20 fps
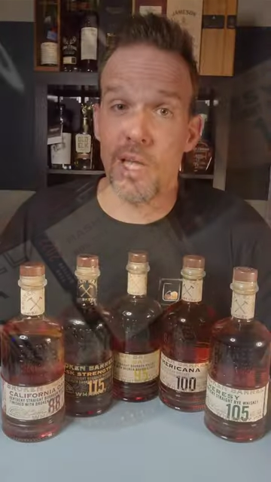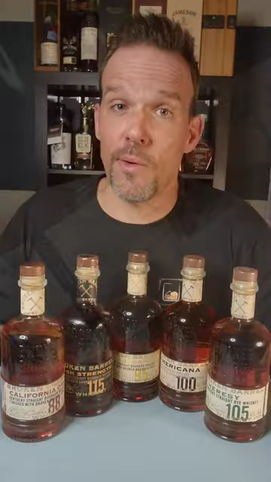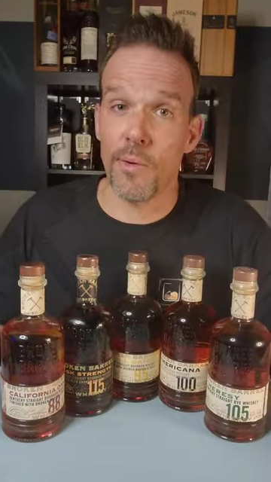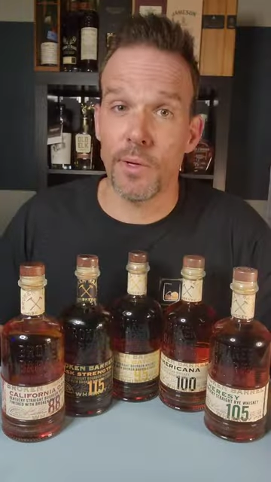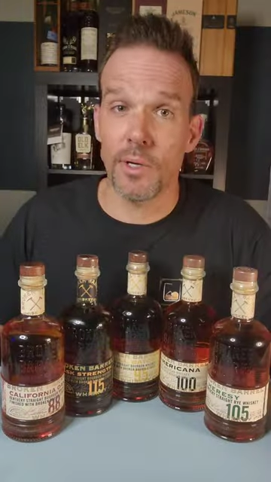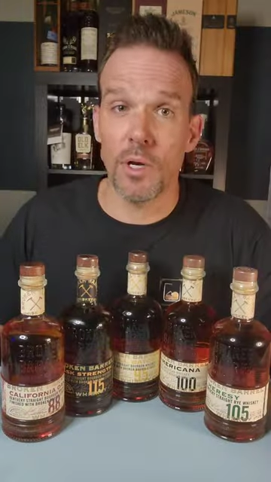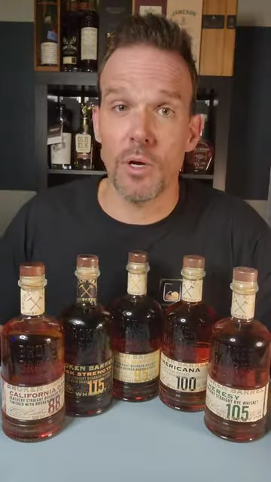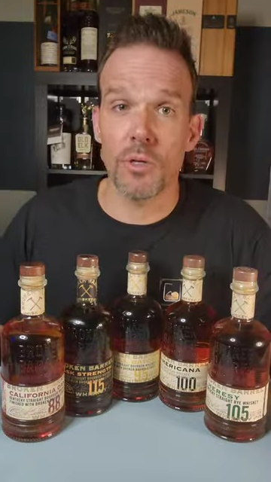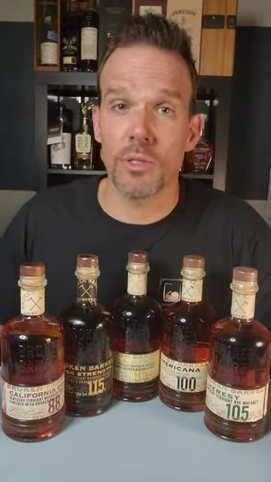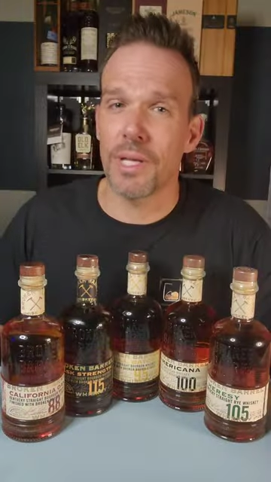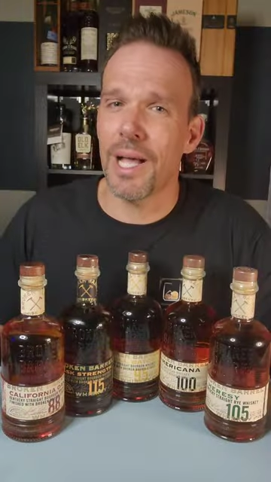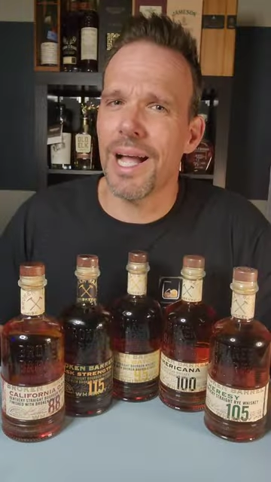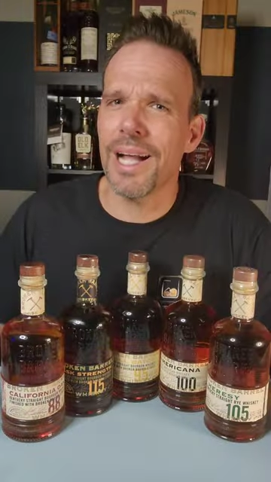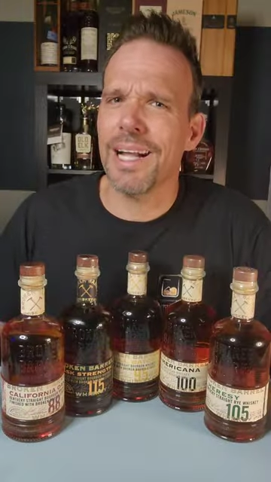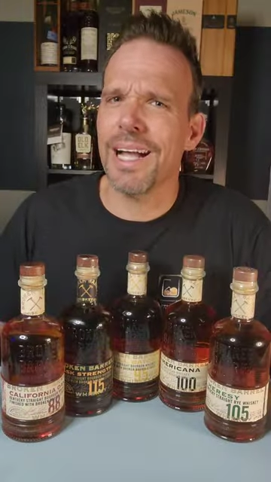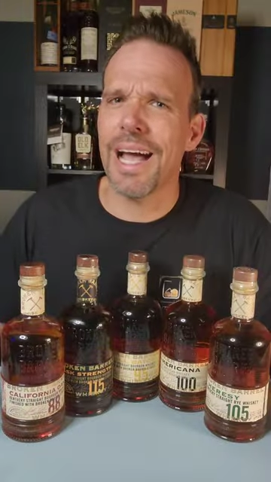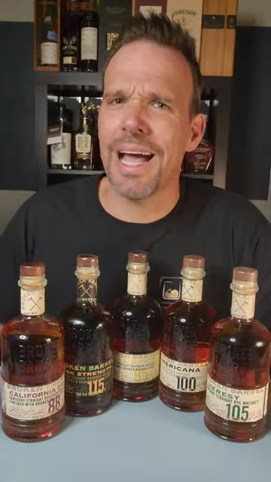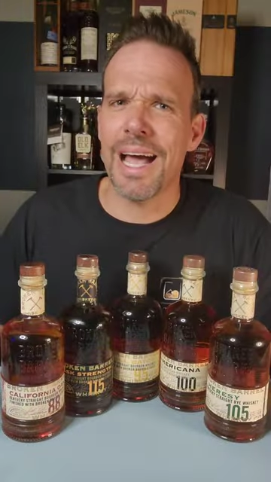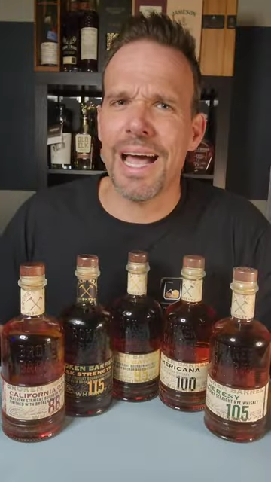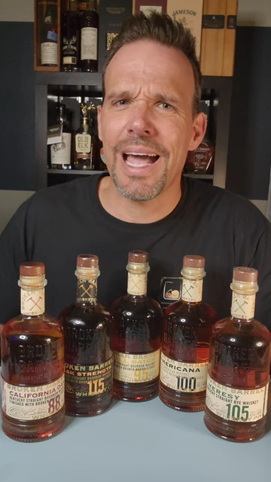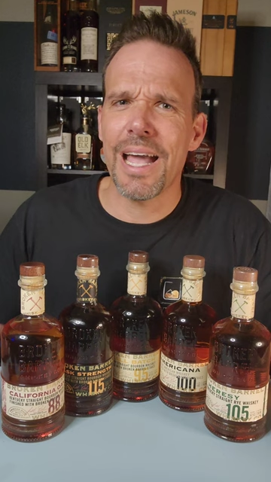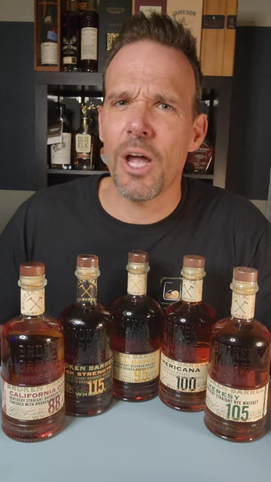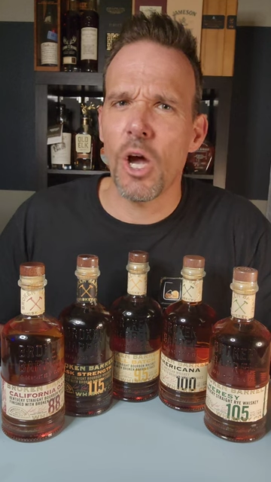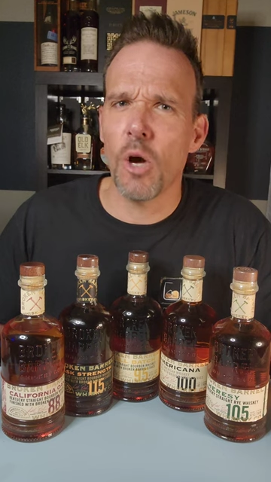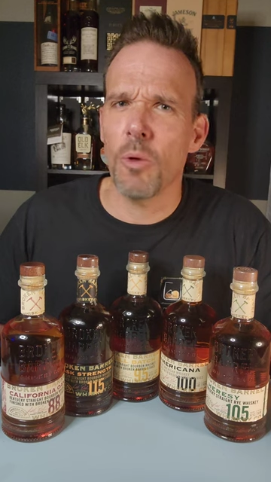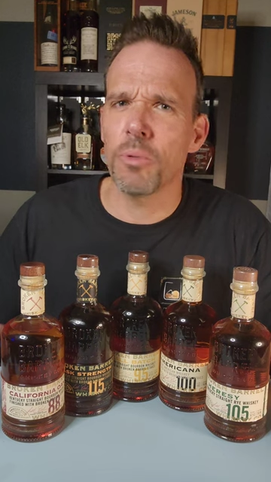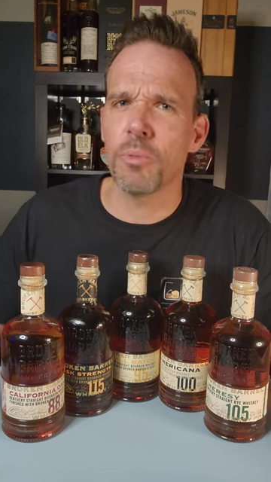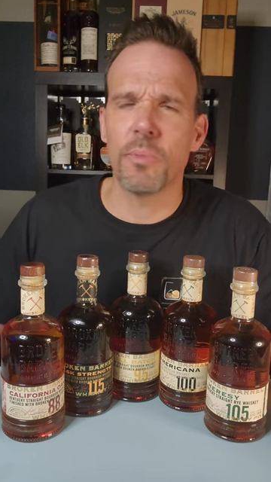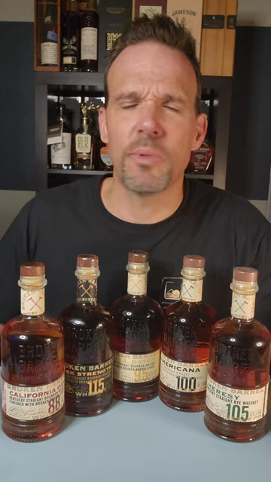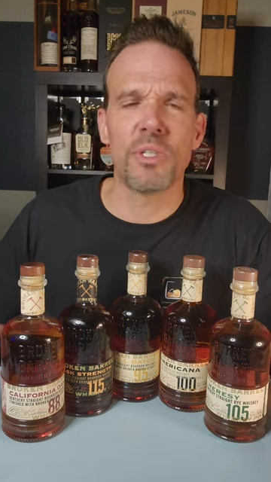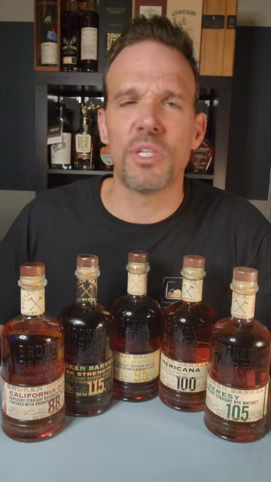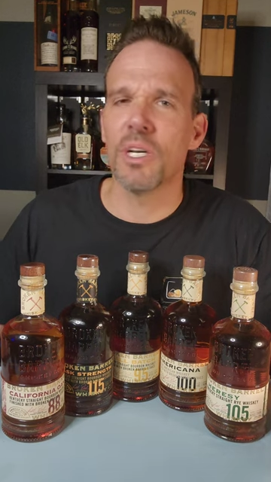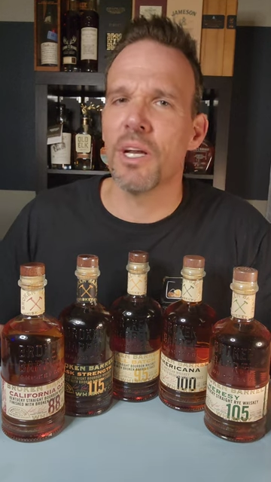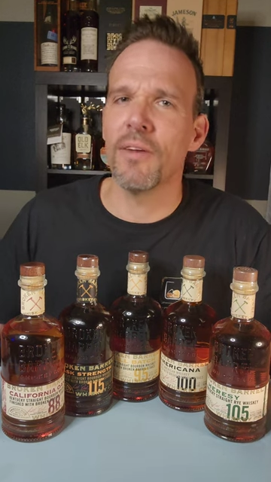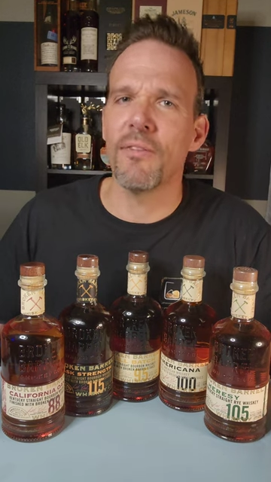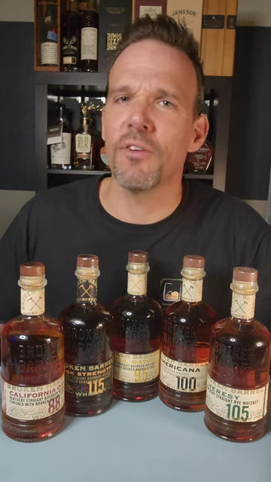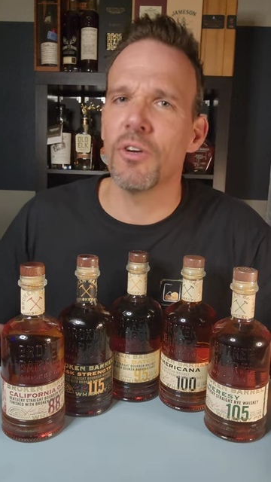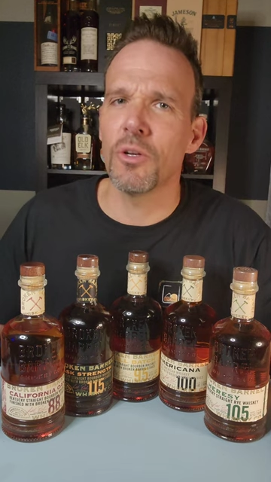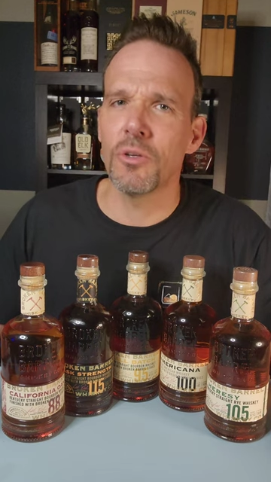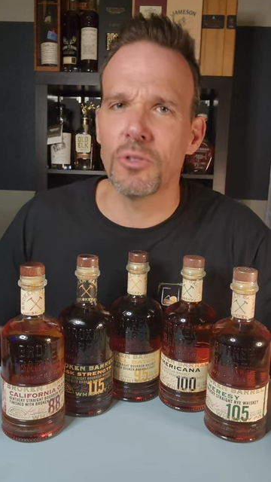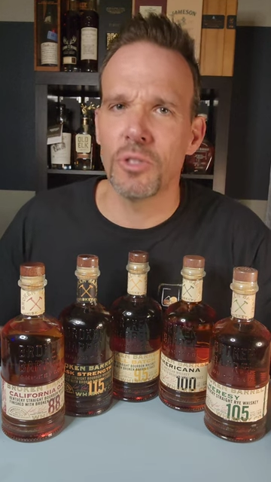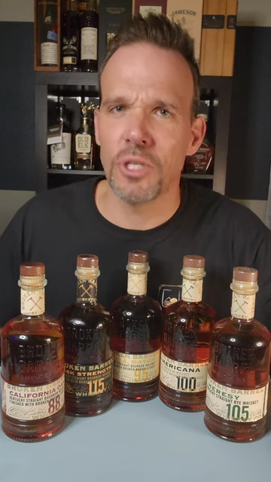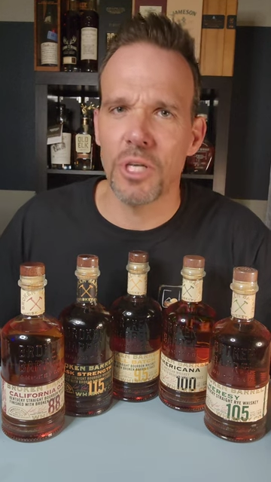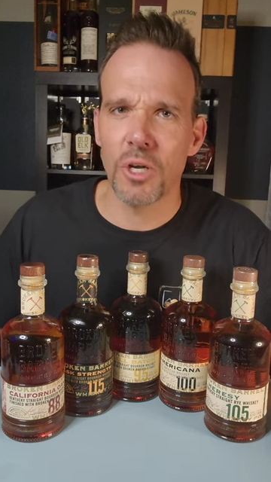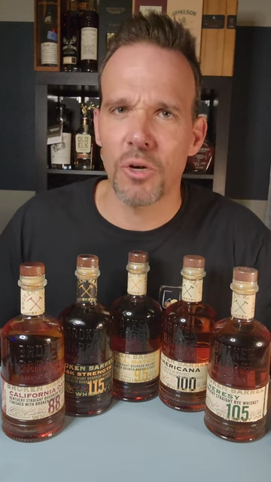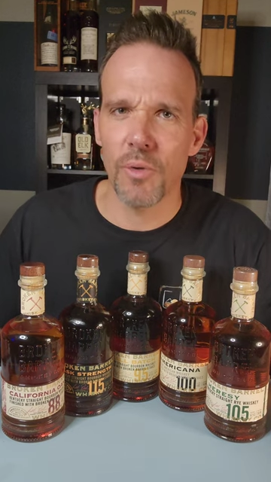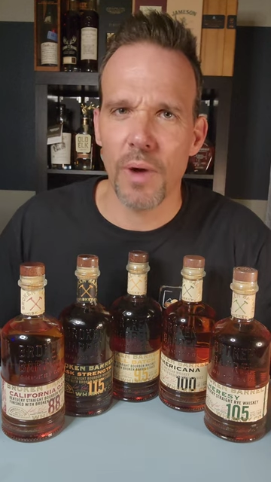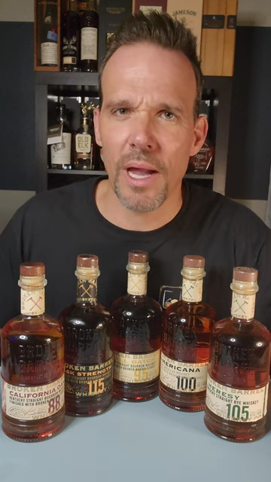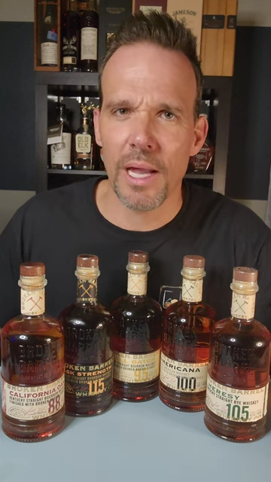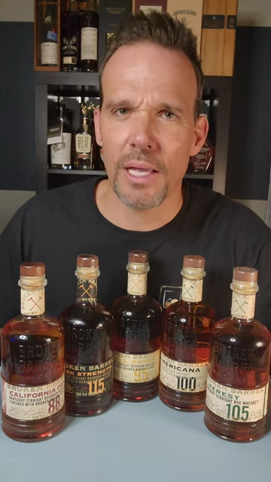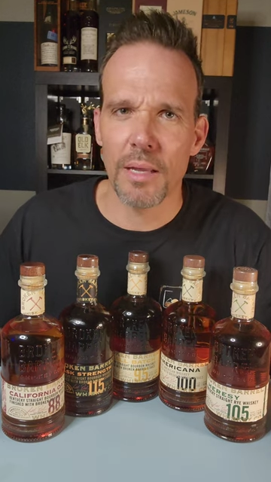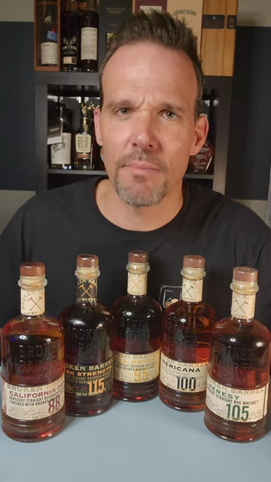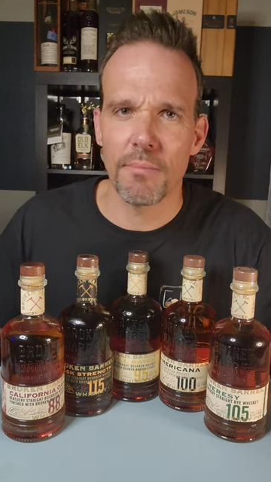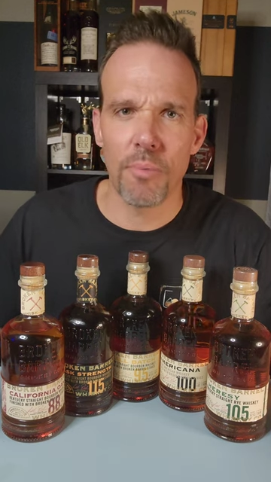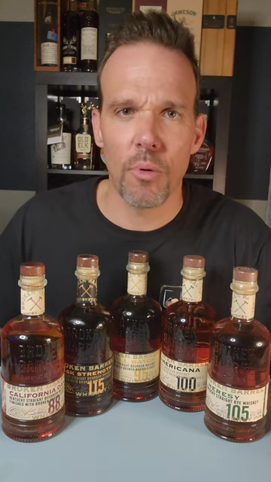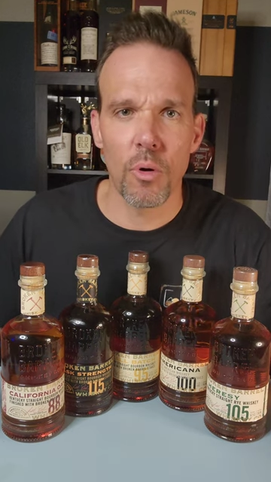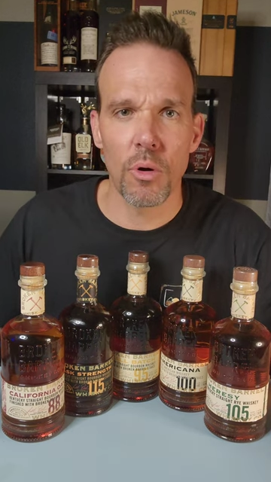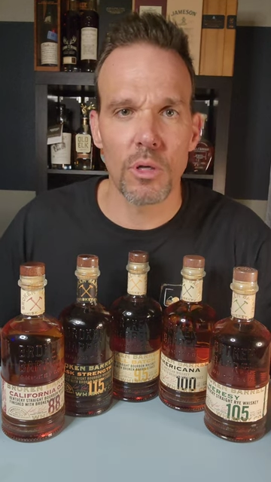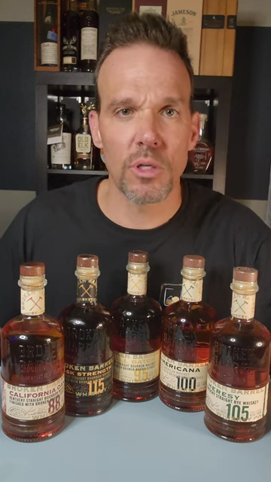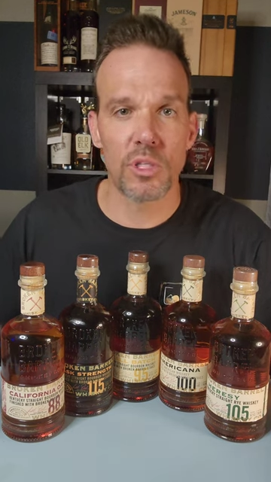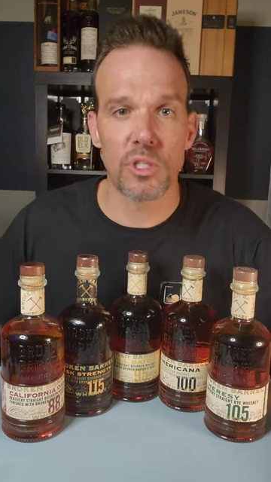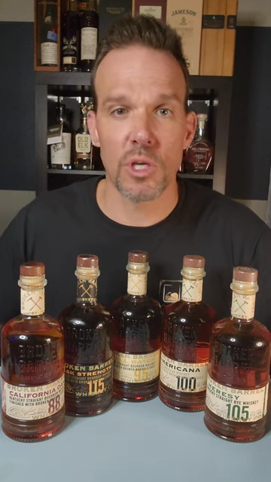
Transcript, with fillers: how it goes. I got high hopes, but you never know till you crack it and pour it.